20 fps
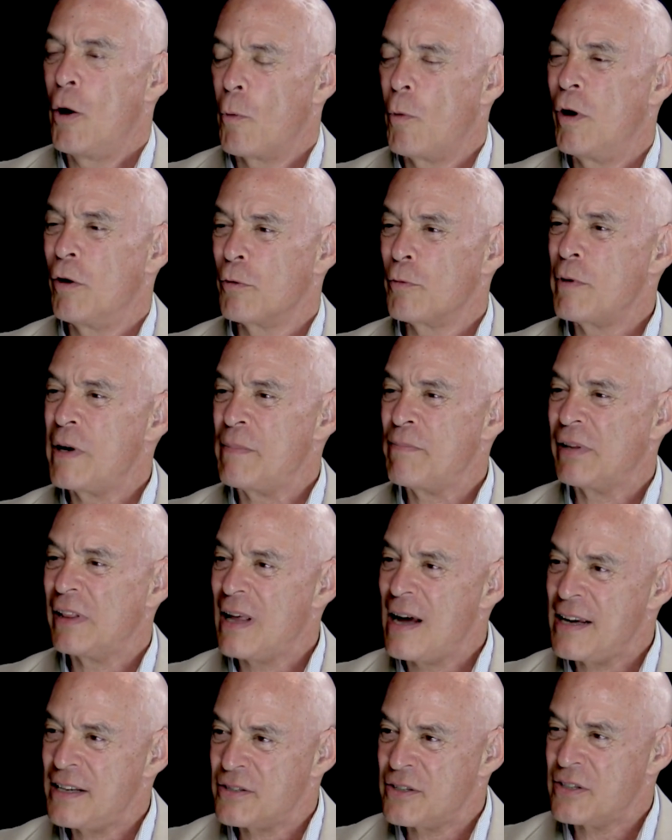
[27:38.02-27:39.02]
will
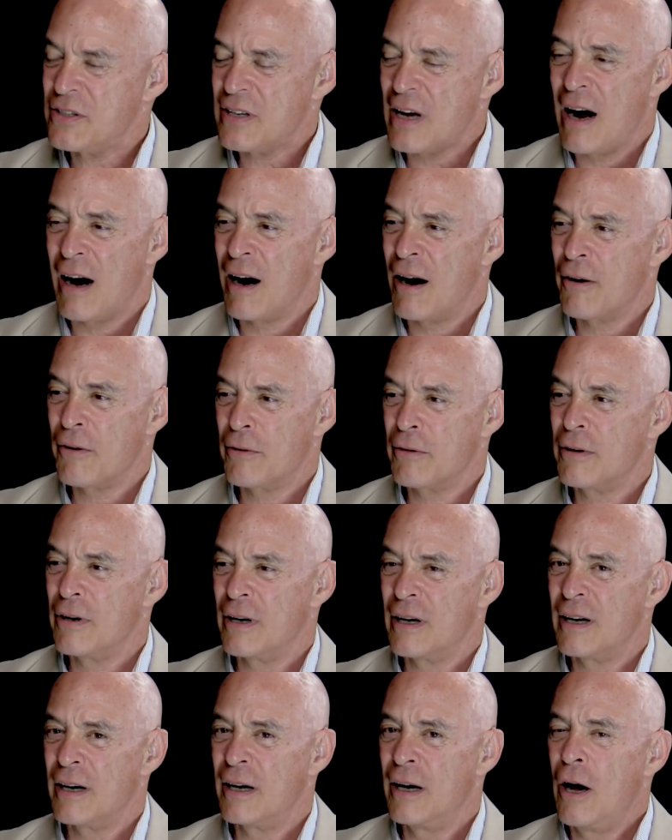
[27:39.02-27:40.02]
replace our
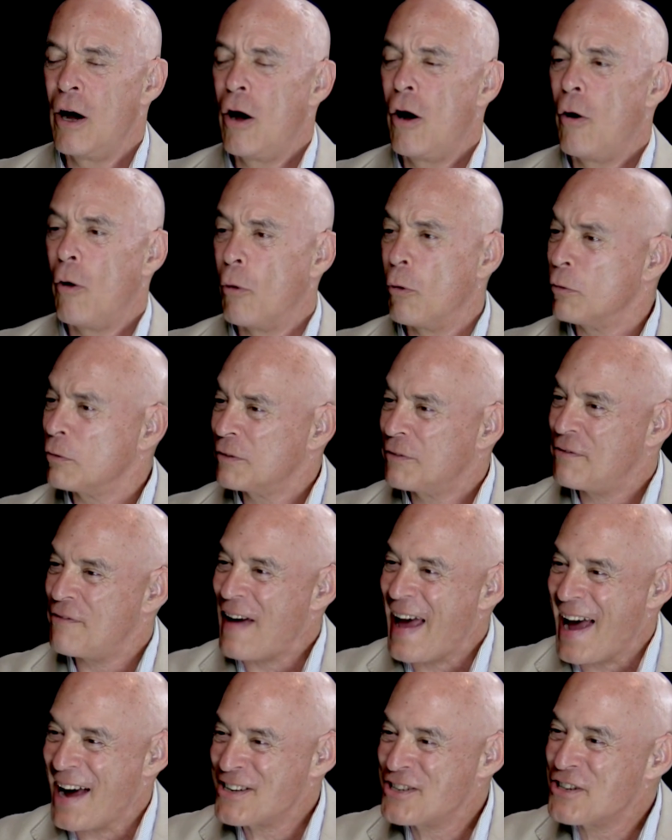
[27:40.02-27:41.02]

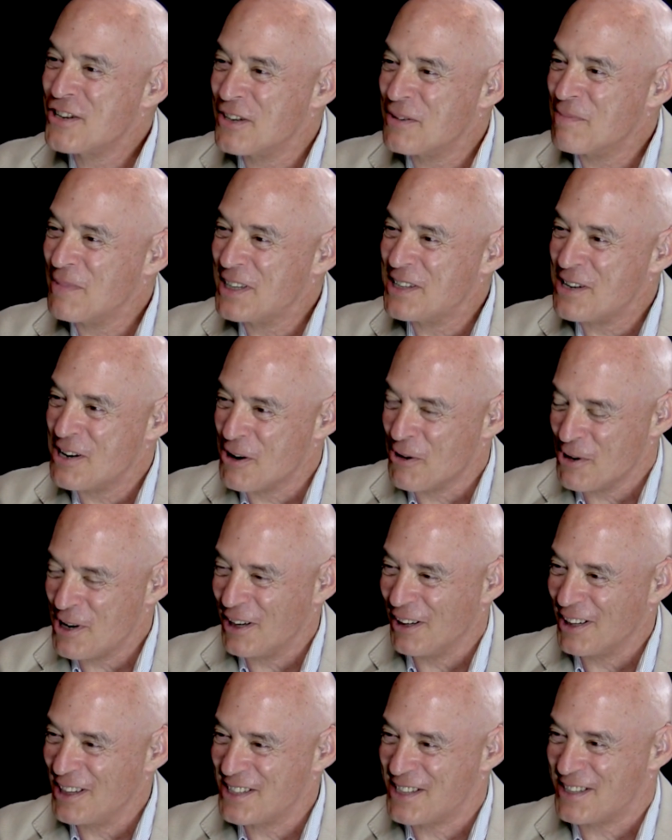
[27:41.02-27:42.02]
old-fashioned
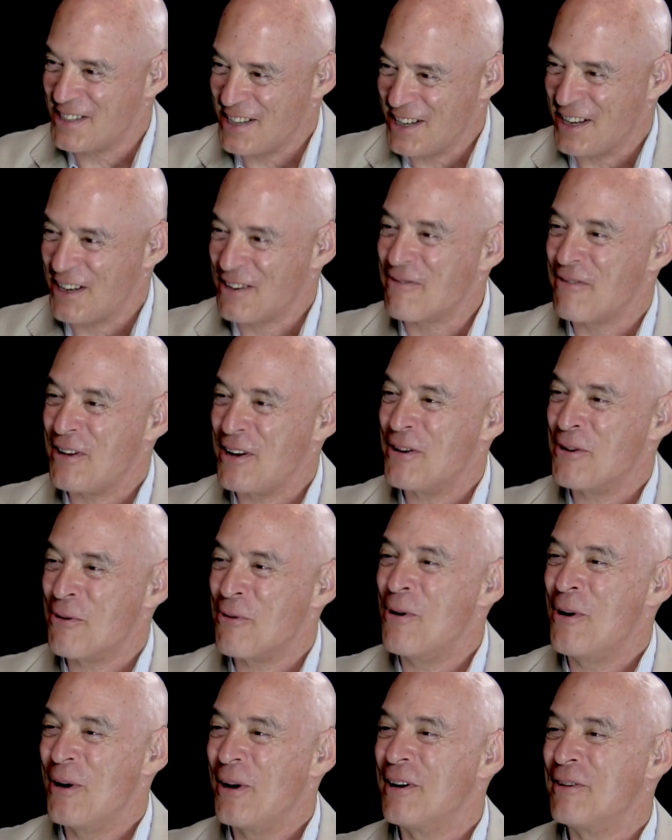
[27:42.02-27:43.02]
materialistic
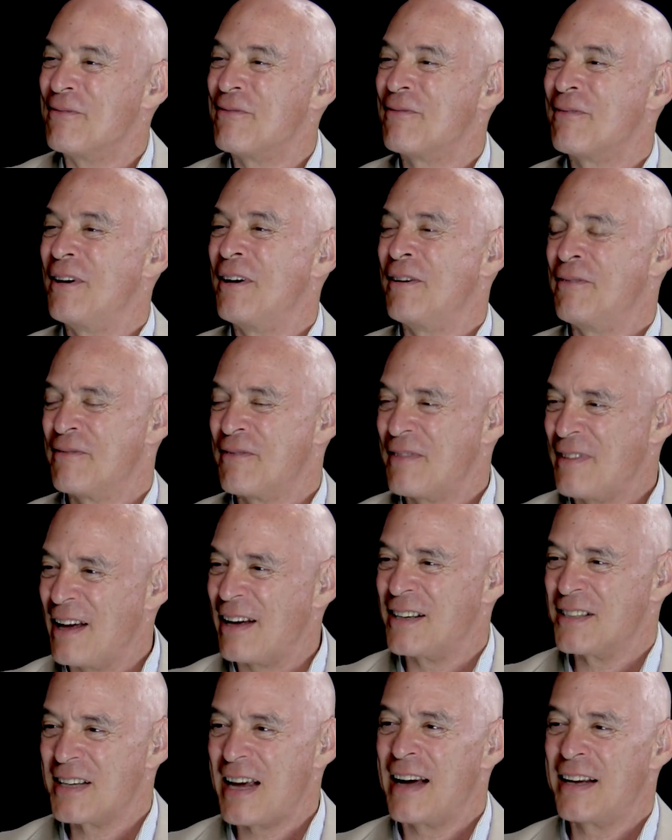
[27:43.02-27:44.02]
view of
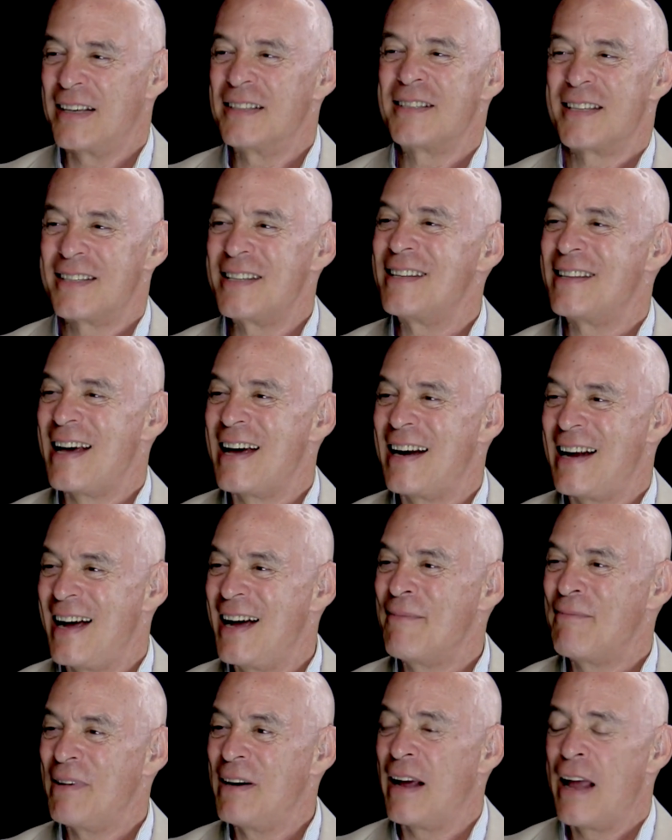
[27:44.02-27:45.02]
things. I can see that
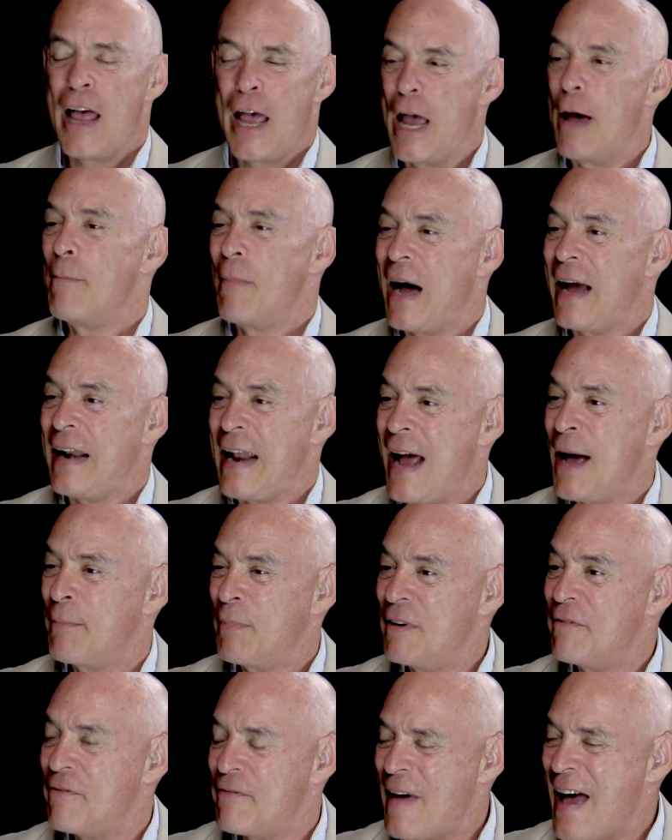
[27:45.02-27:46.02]
happening. It might
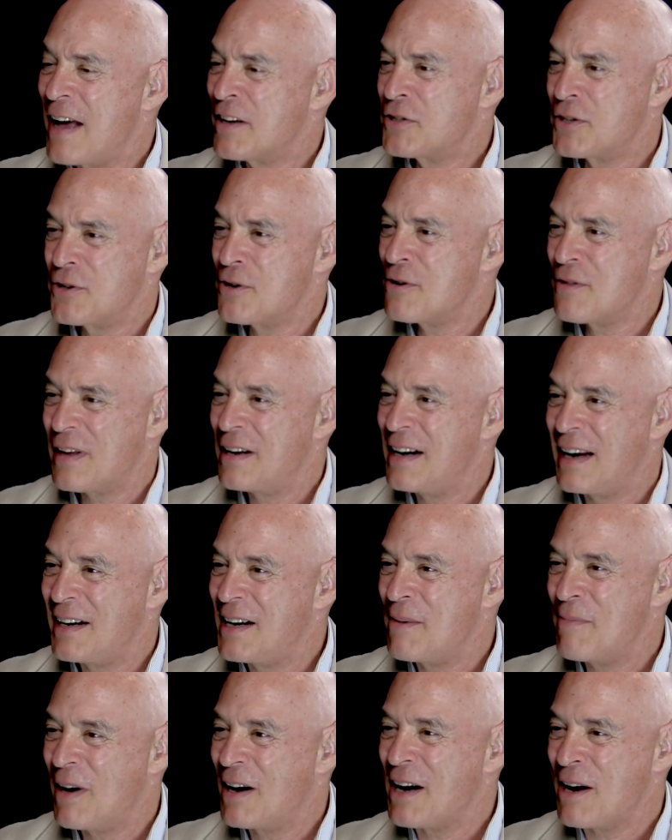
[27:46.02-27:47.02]
happen faster than
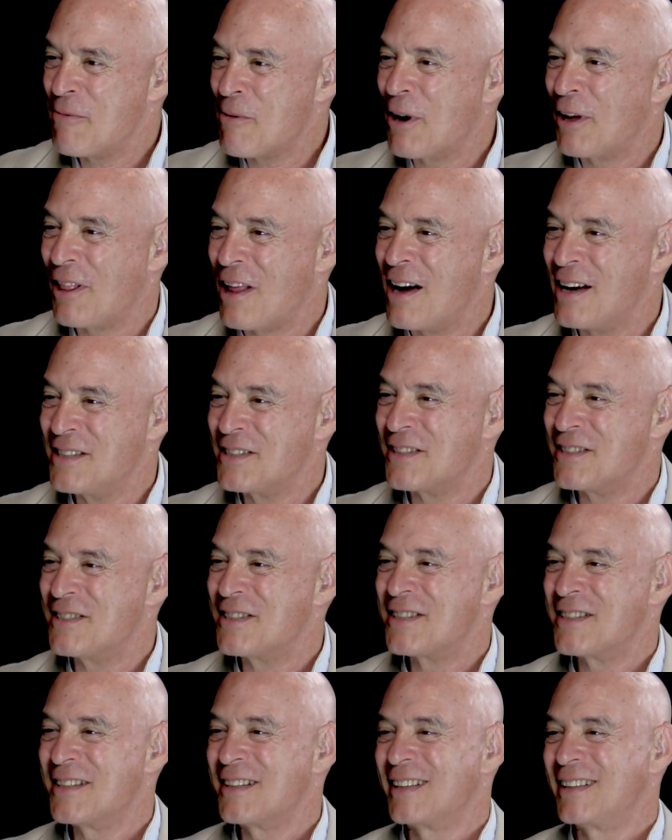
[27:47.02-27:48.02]
anybody
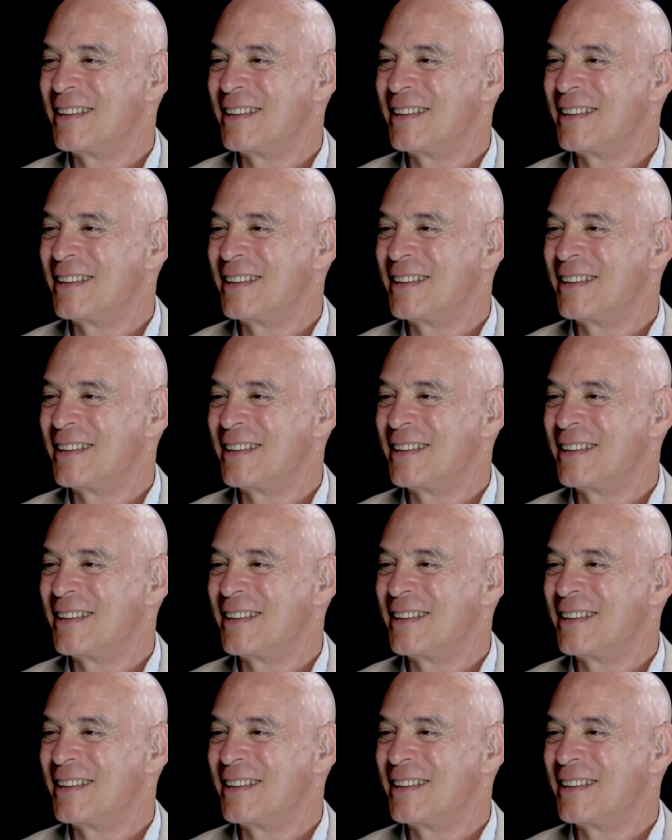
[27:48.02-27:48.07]
realizes.